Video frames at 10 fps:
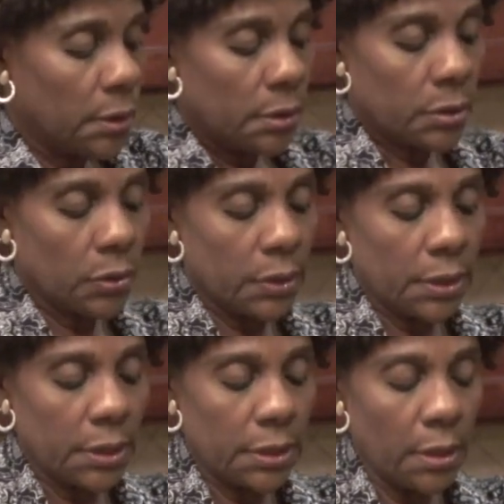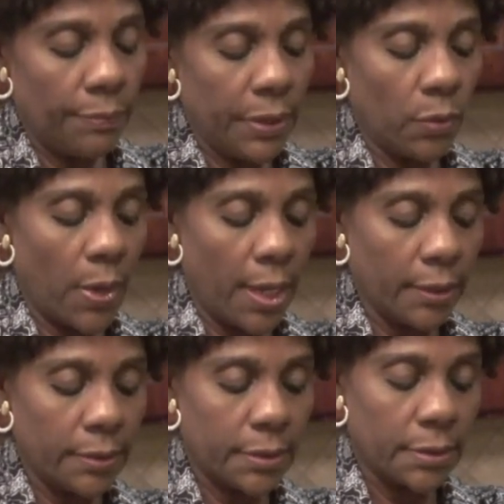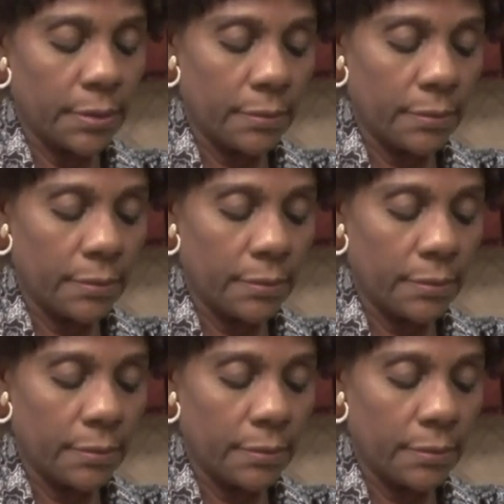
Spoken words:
So this is the bee wax.